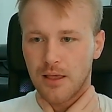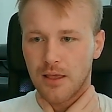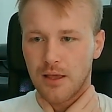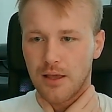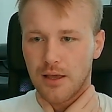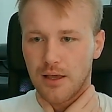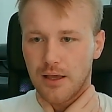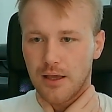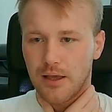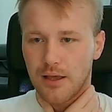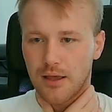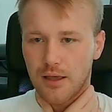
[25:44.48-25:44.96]

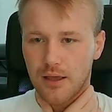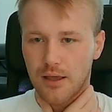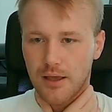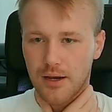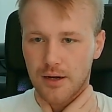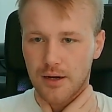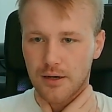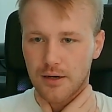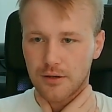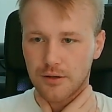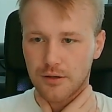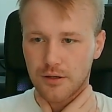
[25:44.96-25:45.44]

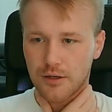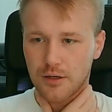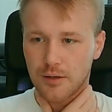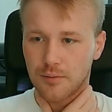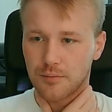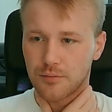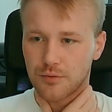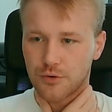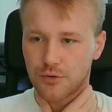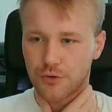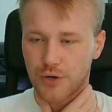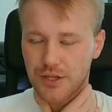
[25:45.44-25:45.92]
And
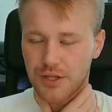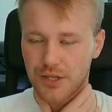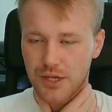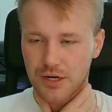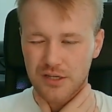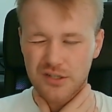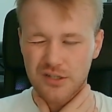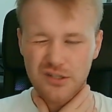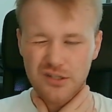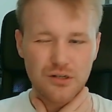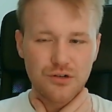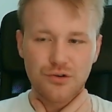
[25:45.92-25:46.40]
creating
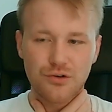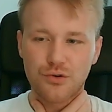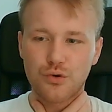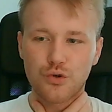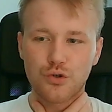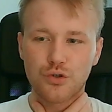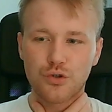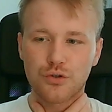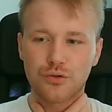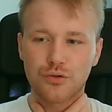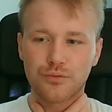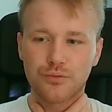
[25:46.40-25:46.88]
this
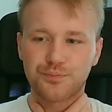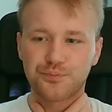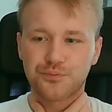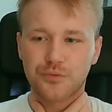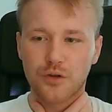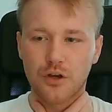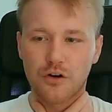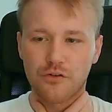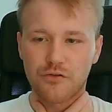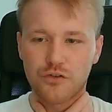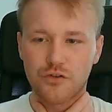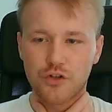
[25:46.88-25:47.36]
illusion
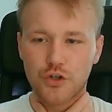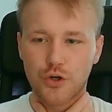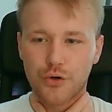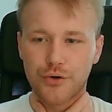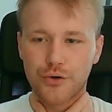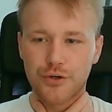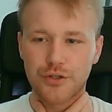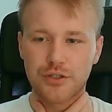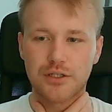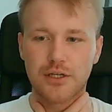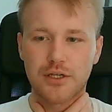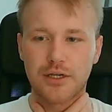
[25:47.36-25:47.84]
of
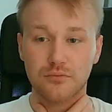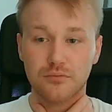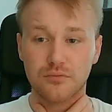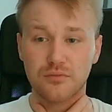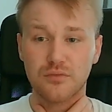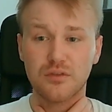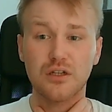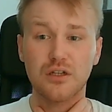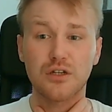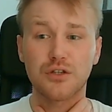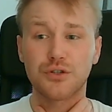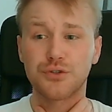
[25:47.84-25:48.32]
choice that
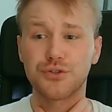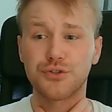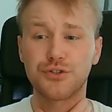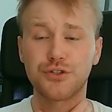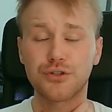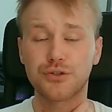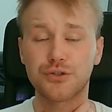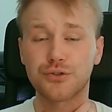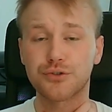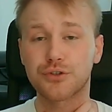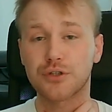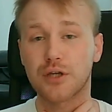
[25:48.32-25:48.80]
you
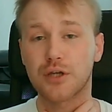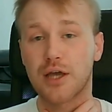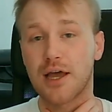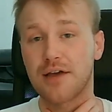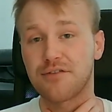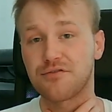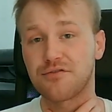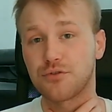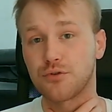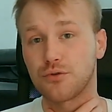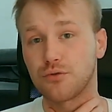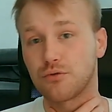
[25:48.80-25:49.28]
don't have
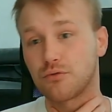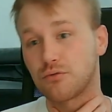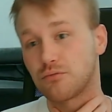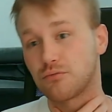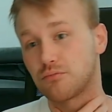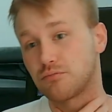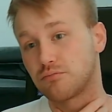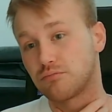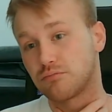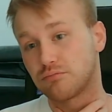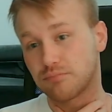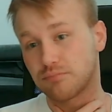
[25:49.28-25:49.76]
to
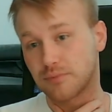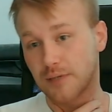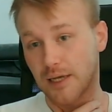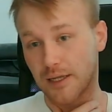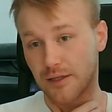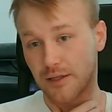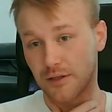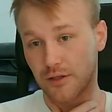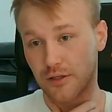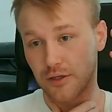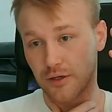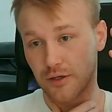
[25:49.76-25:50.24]

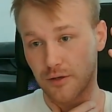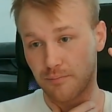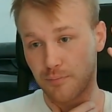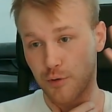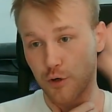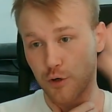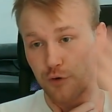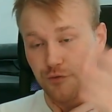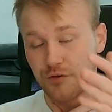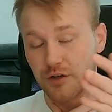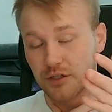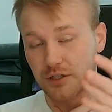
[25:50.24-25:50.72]
get the
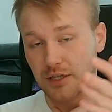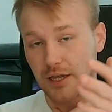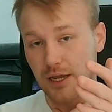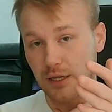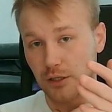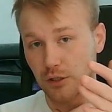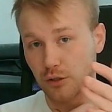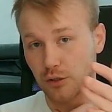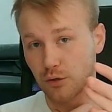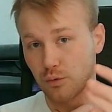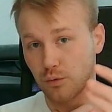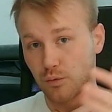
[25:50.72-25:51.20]
perfect
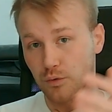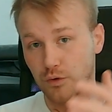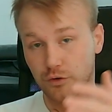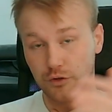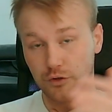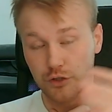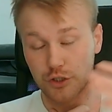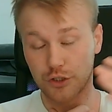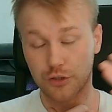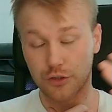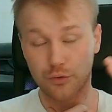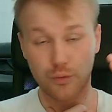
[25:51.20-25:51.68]
keto
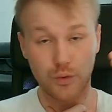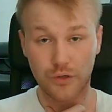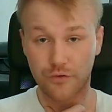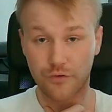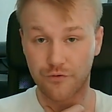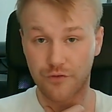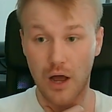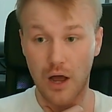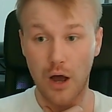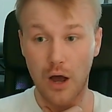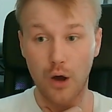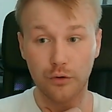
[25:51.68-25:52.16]

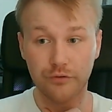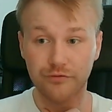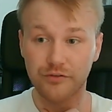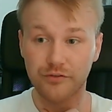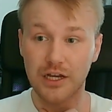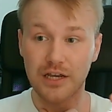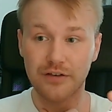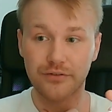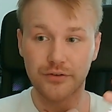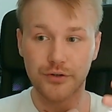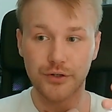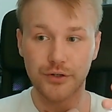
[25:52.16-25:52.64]
without
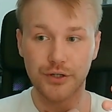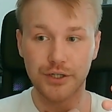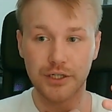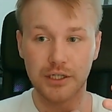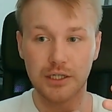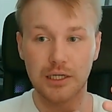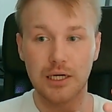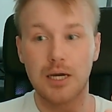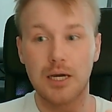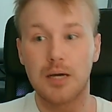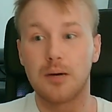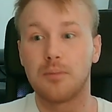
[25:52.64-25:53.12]
flavoring,
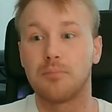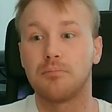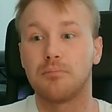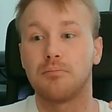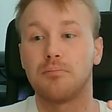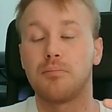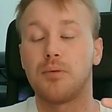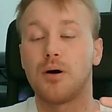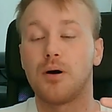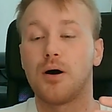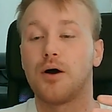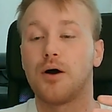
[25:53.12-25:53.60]

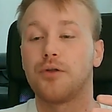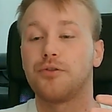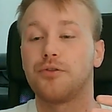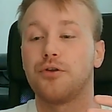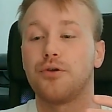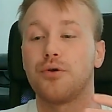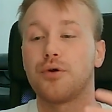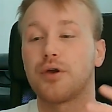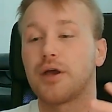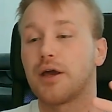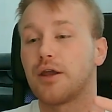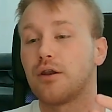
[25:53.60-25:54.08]
but you
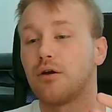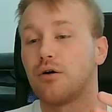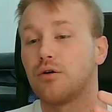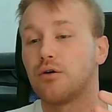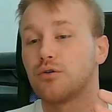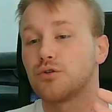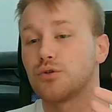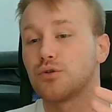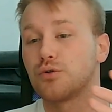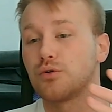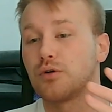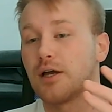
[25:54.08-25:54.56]
can
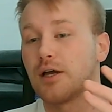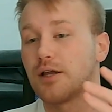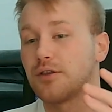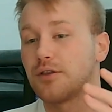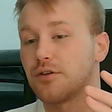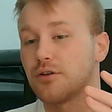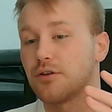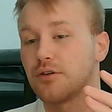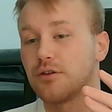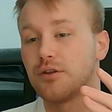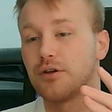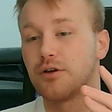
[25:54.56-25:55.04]
also get
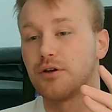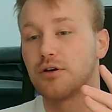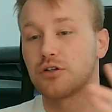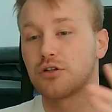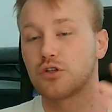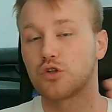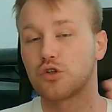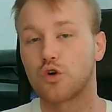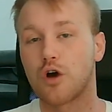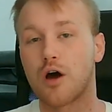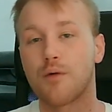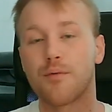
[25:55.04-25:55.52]
the
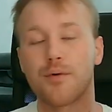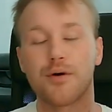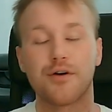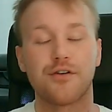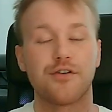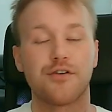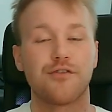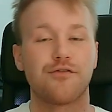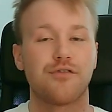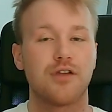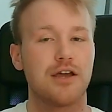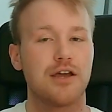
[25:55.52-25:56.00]
strawberry
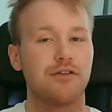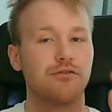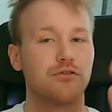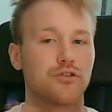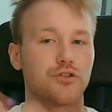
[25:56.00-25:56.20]
flavor.